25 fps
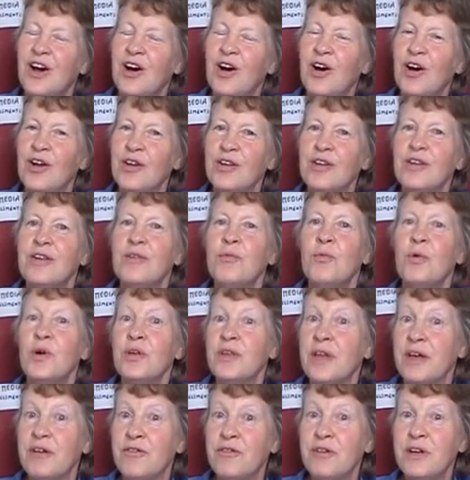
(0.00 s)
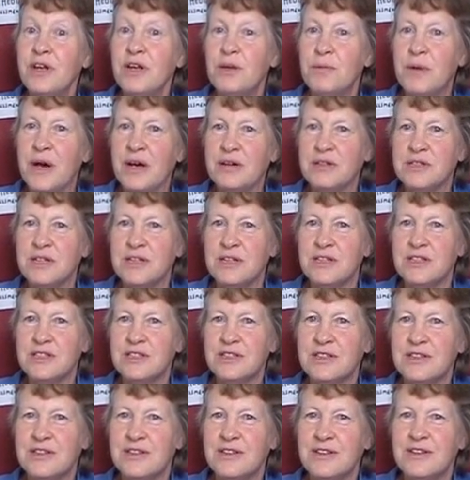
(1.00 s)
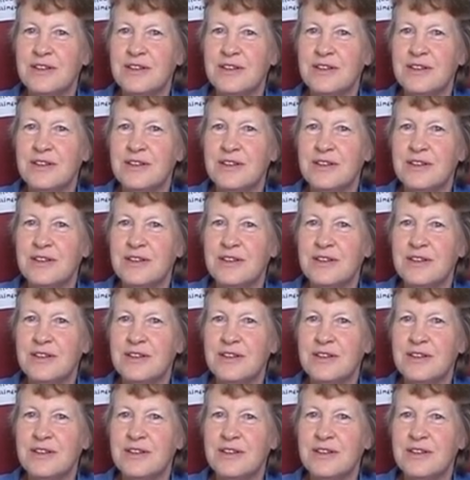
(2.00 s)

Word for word: on what they feel about it.